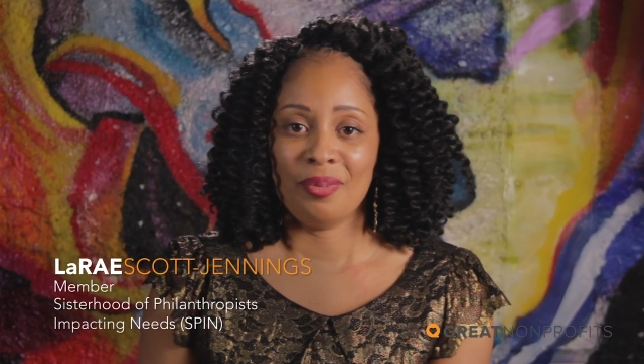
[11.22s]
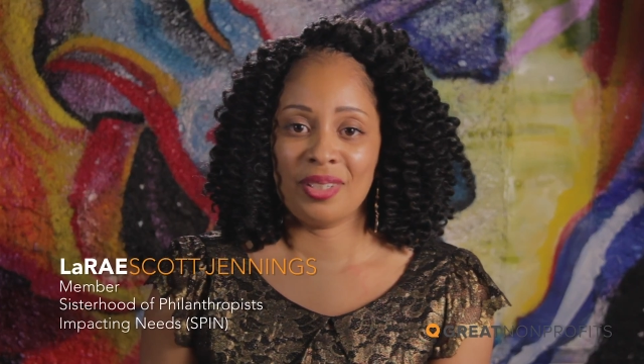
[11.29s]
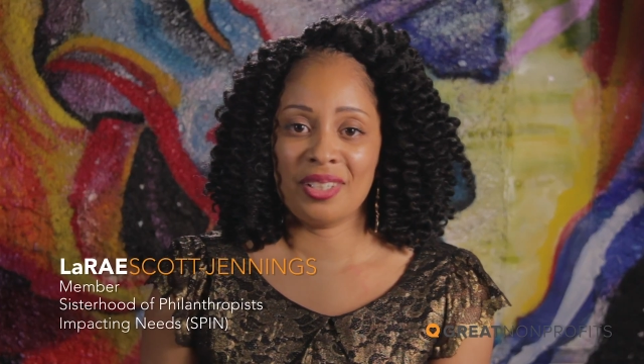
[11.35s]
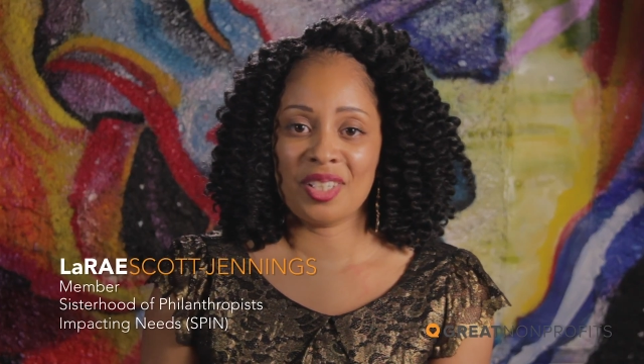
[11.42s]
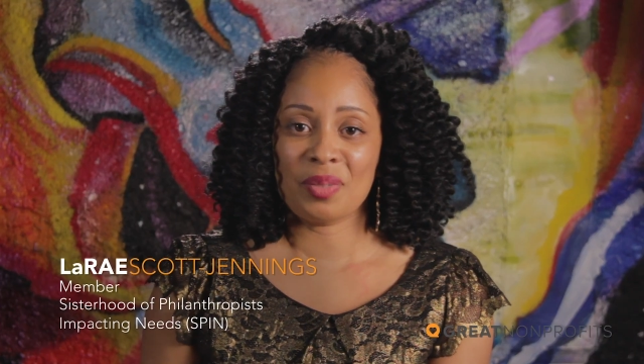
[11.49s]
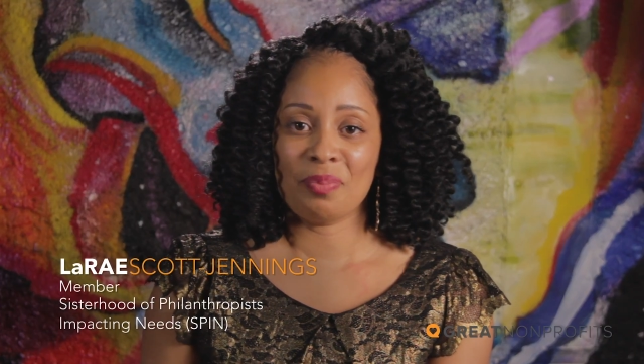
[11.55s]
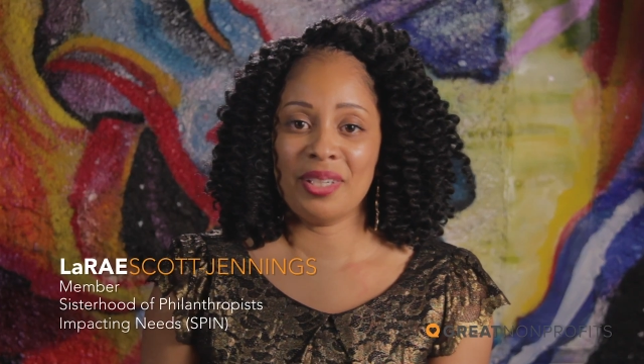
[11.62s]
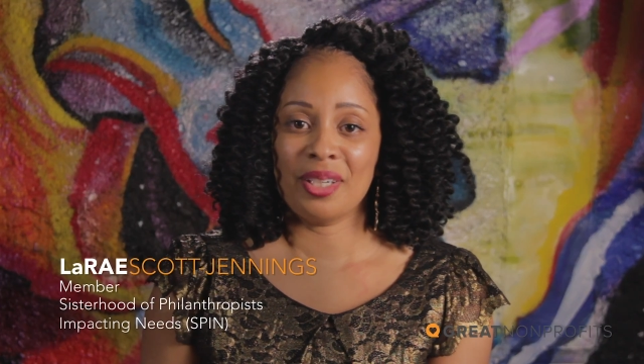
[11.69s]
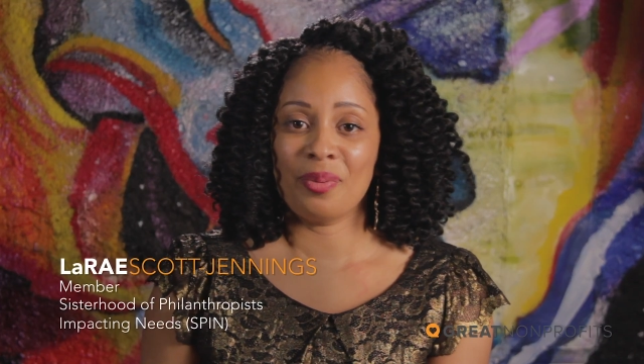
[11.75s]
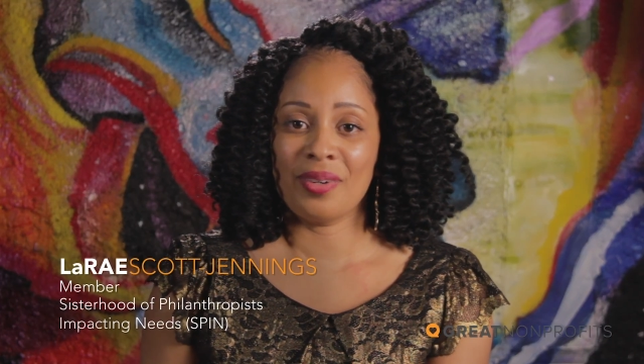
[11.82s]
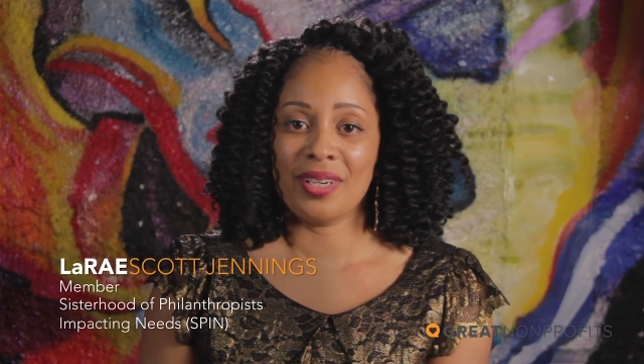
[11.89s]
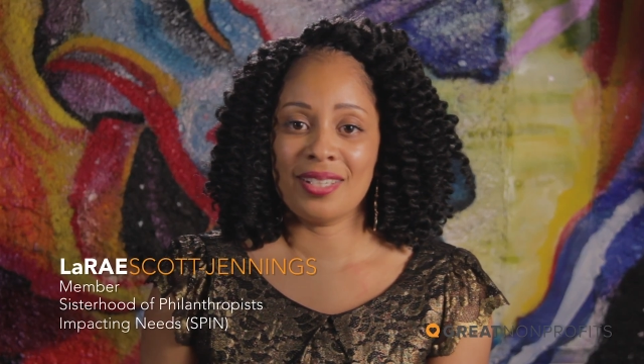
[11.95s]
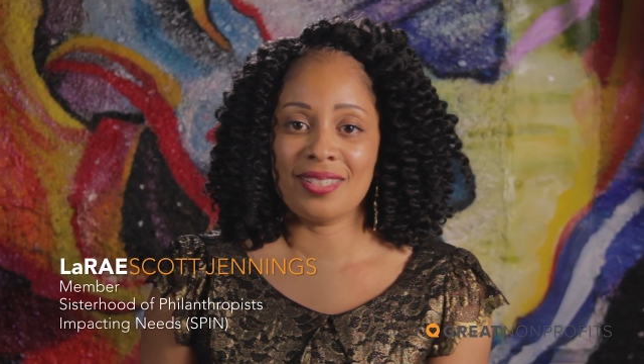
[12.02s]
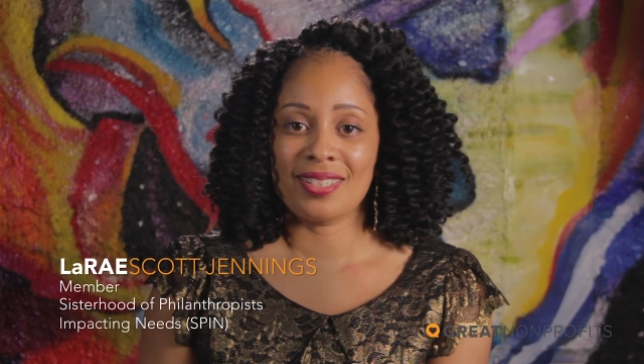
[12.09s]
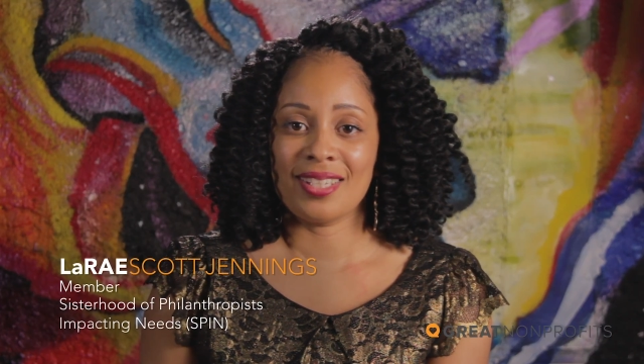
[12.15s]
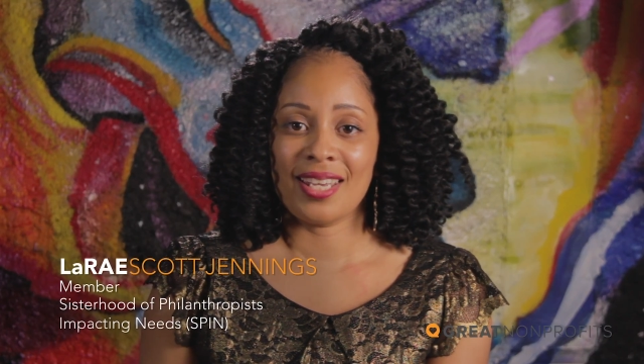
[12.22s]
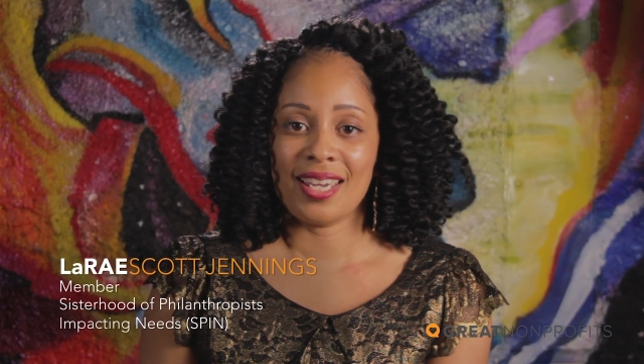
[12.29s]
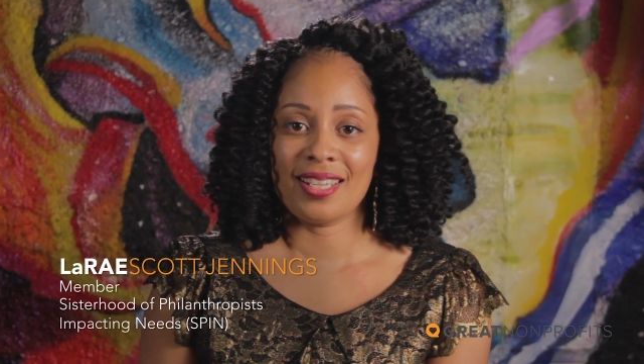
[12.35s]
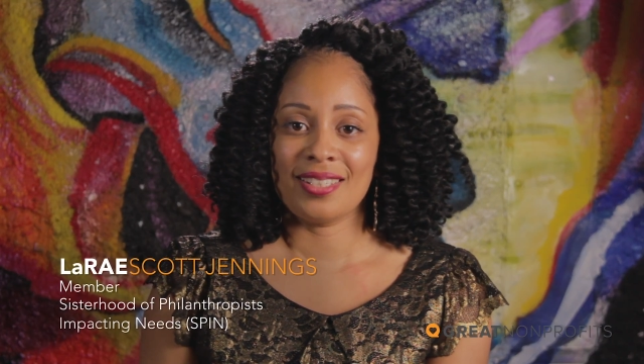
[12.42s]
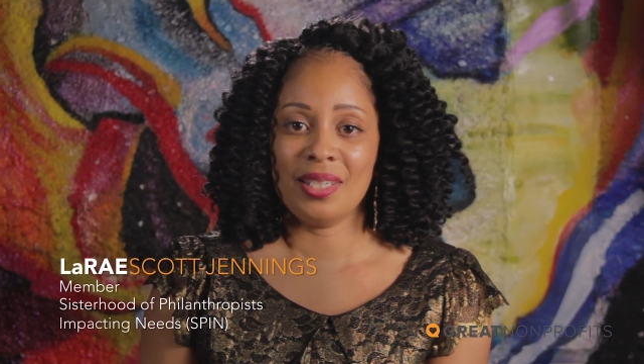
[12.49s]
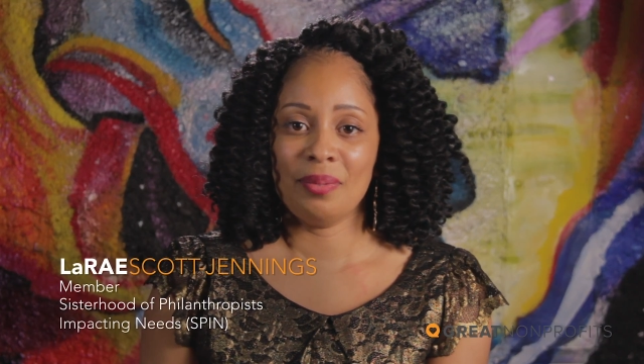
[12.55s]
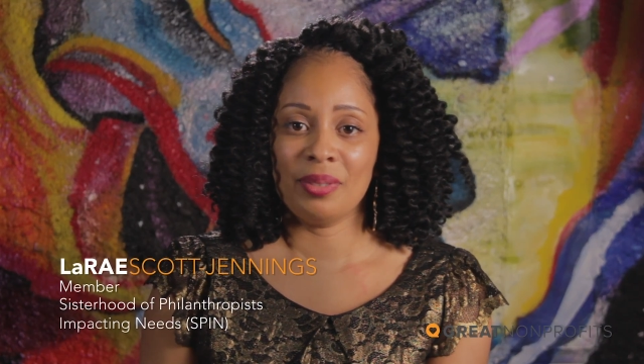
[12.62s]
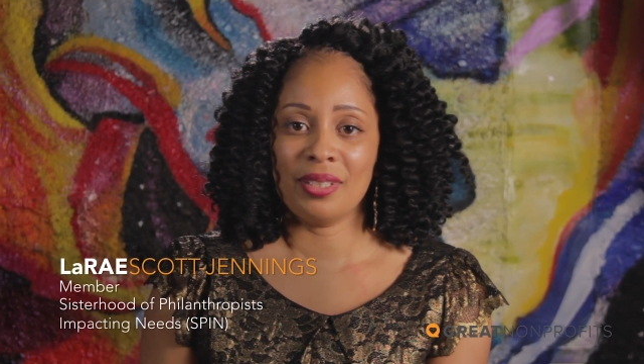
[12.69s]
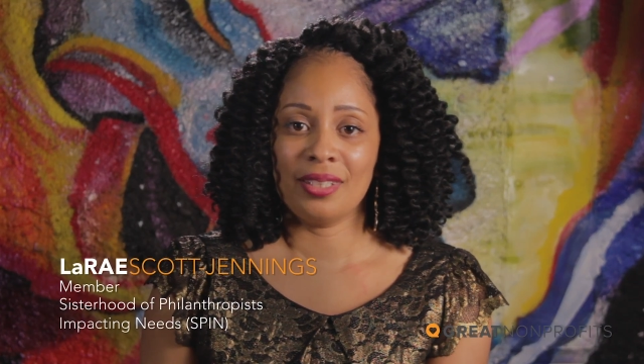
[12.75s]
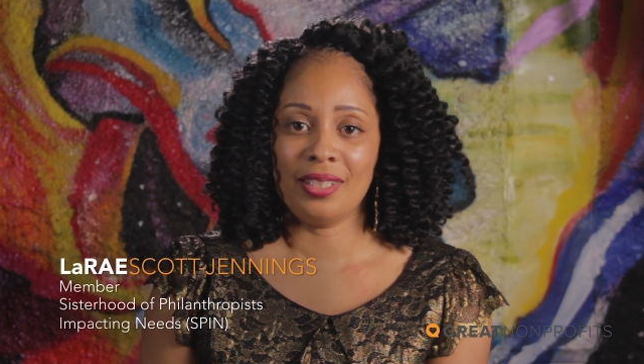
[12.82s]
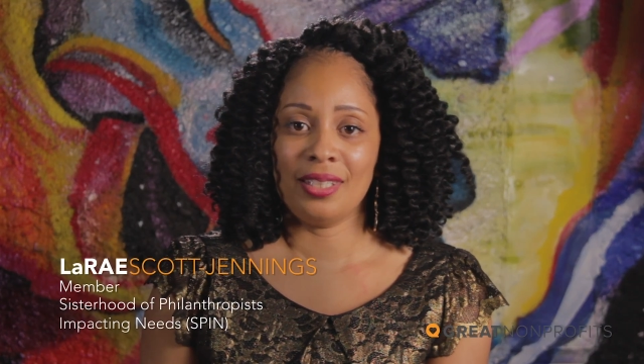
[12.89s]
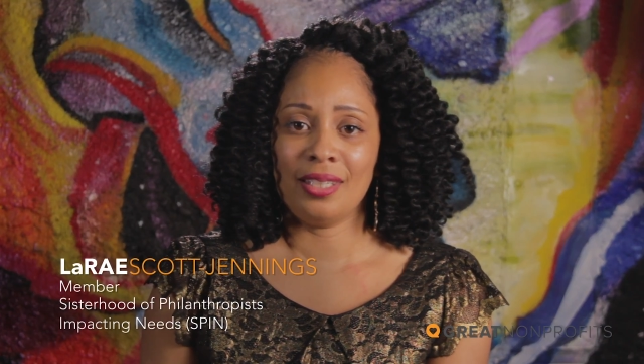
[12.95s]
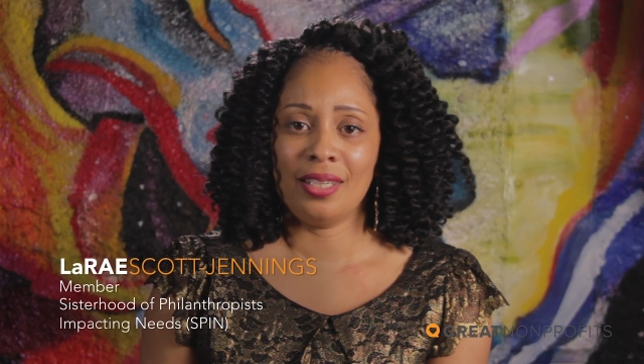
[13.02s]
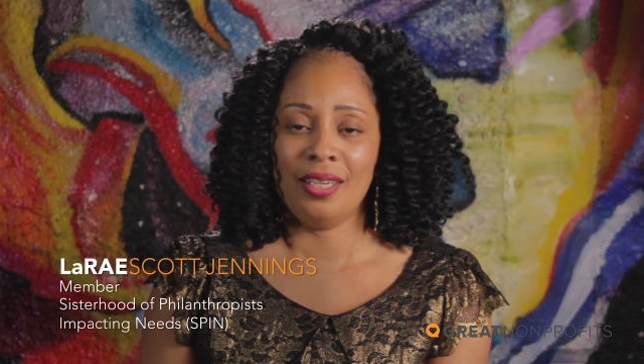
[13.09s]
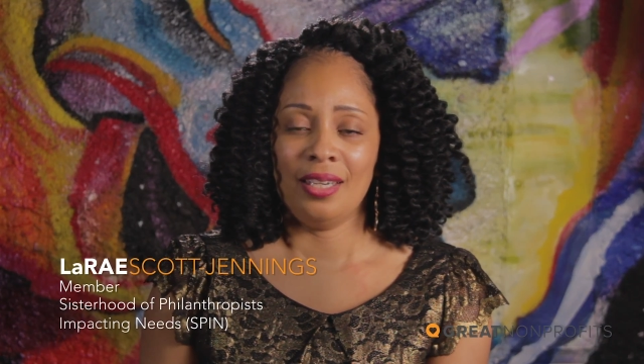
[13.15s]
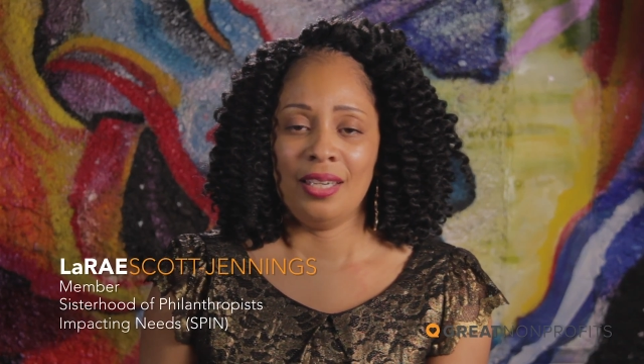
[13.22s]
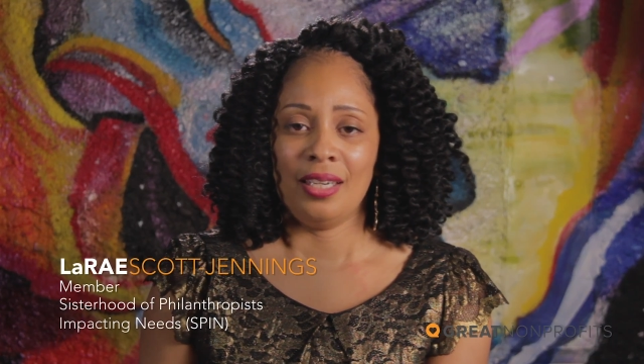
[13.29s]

one of those big ones that typically